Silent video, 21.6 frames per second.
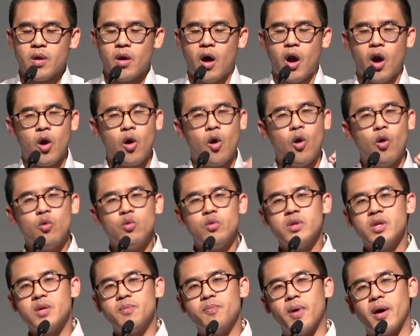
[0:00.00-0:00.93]
are
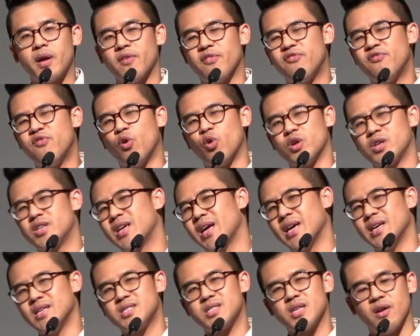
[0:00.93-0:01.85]
only but a
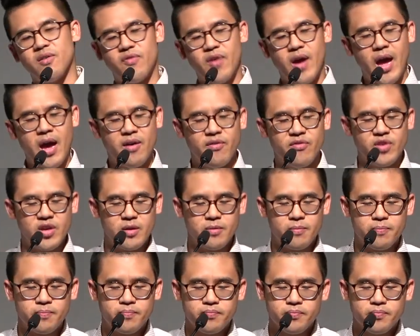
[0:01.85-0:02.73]
foretaste of heaven.